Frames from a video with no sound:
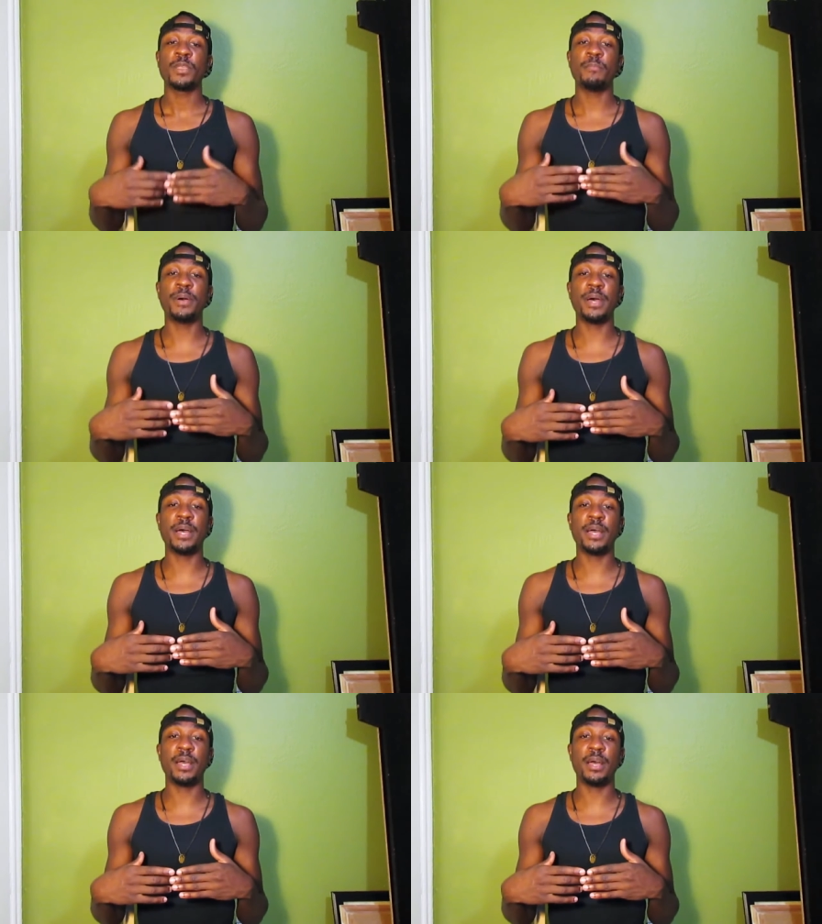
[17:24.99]

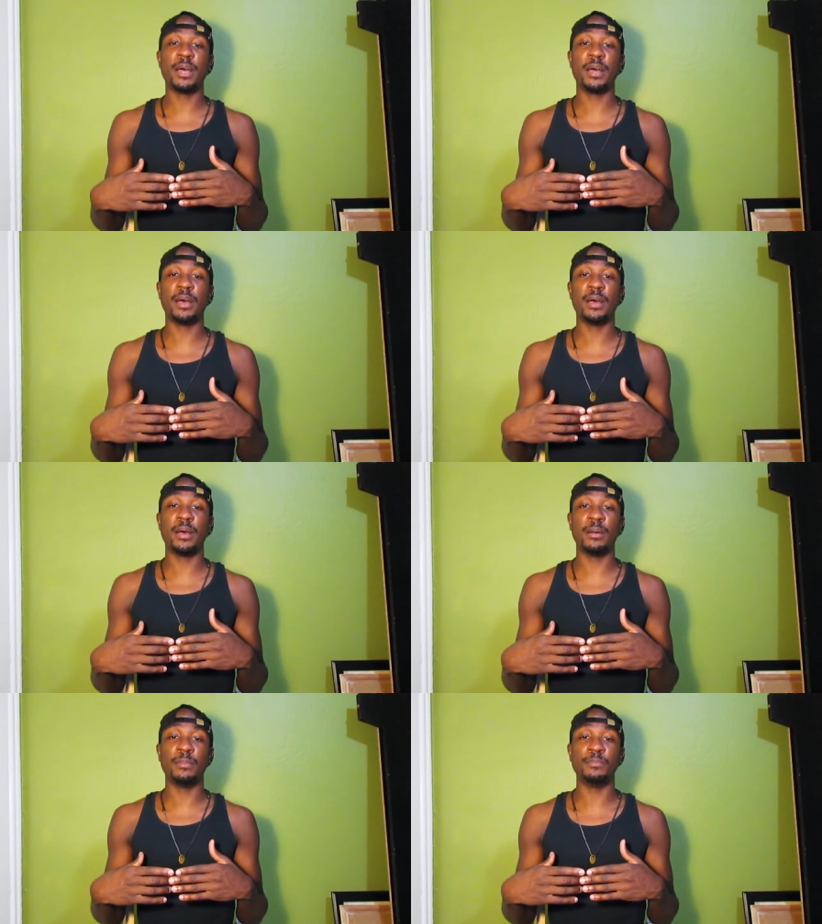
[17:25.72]

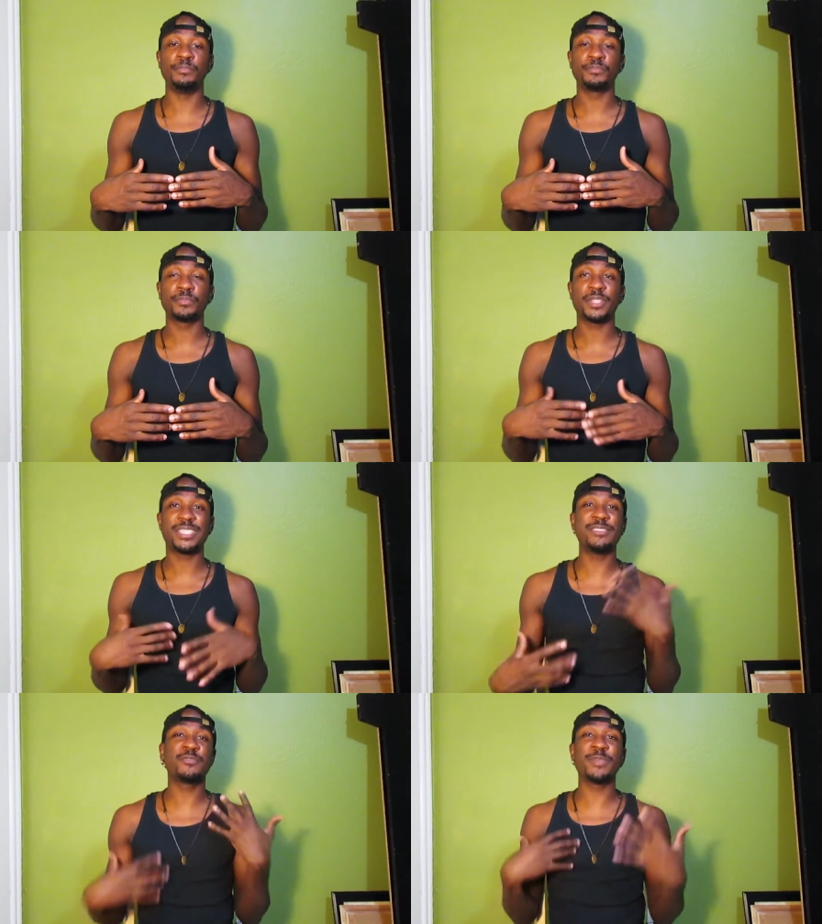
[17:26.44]
But
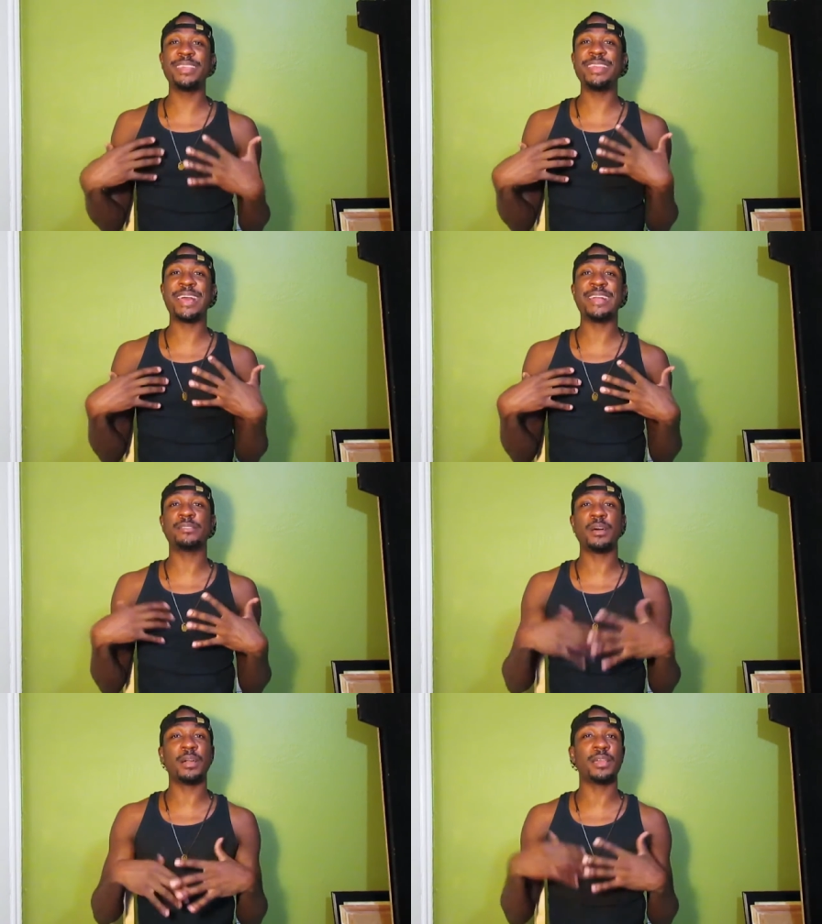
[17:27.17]
she's really
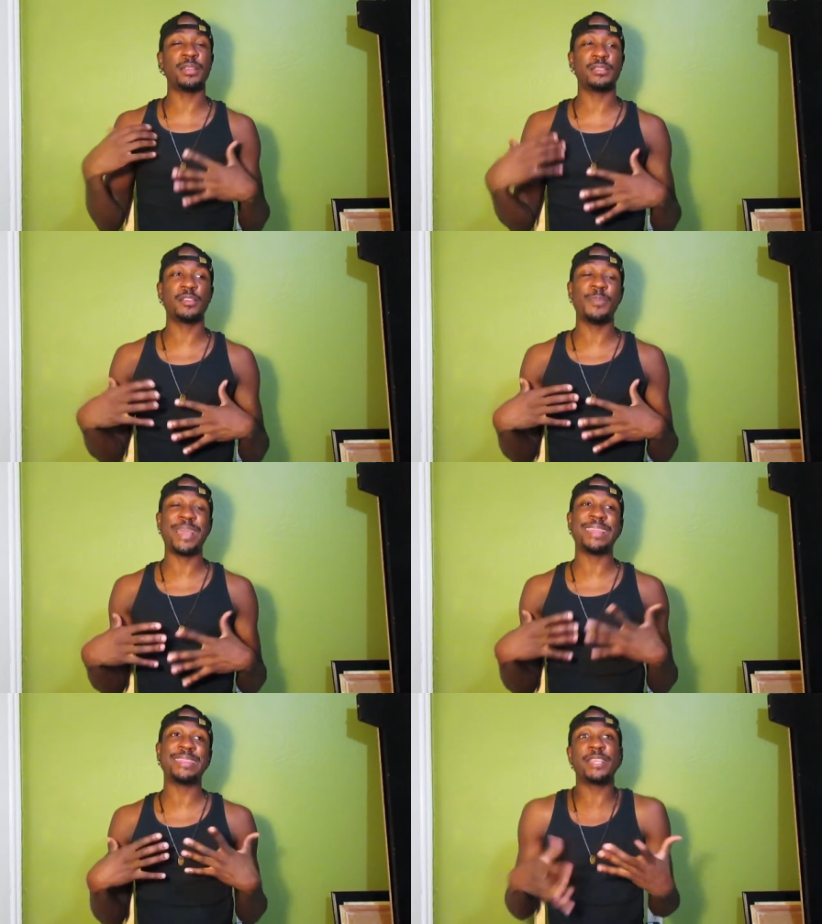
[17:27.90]
not talking to
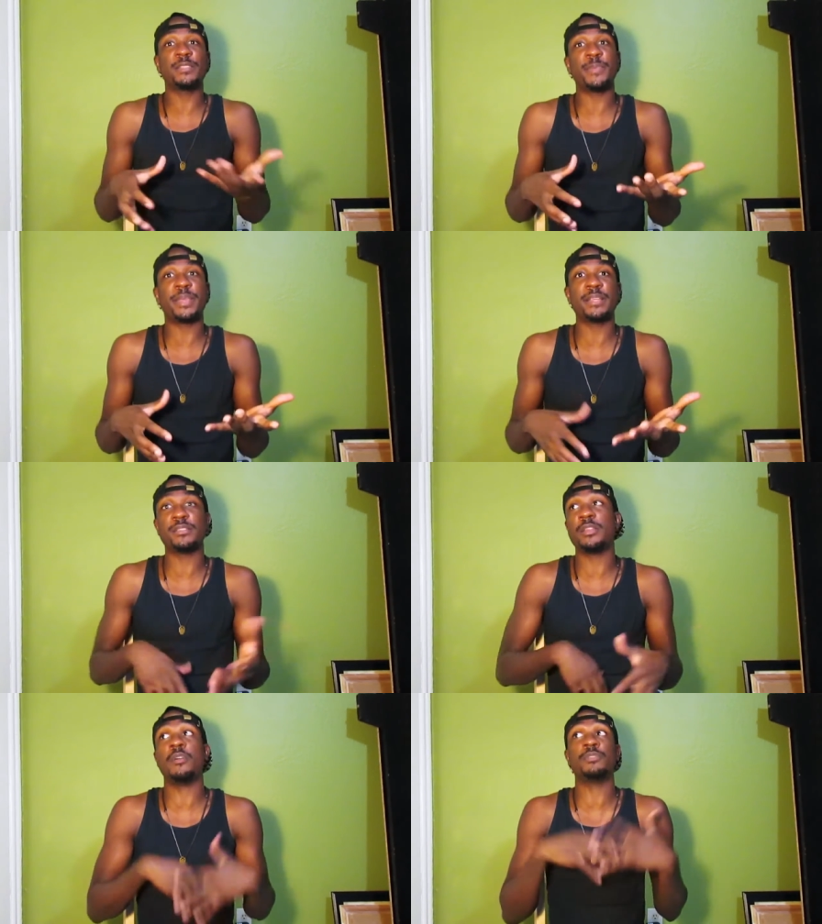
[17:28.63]
Toby. I think it's
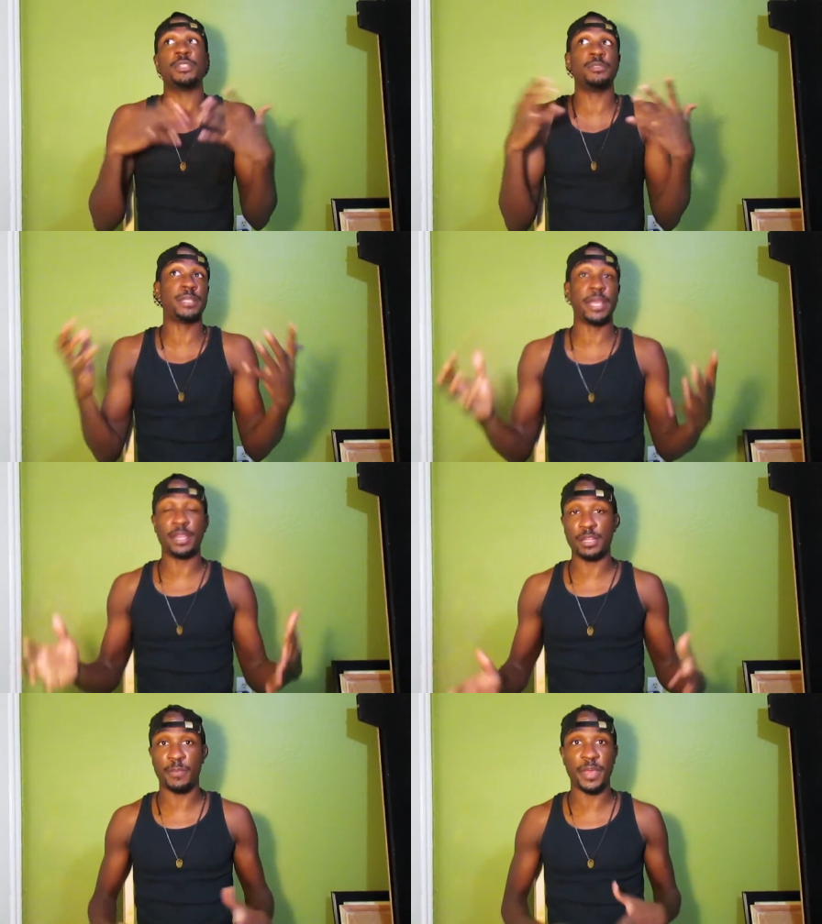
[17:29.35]
because, you know, she was
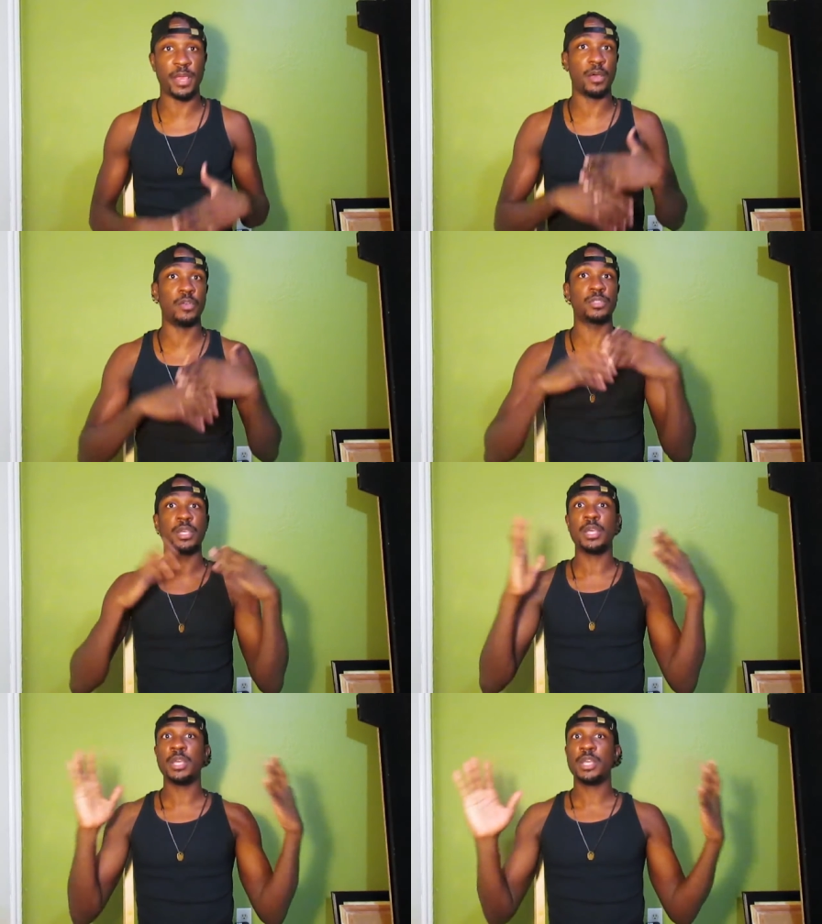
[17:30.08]
taking the pills.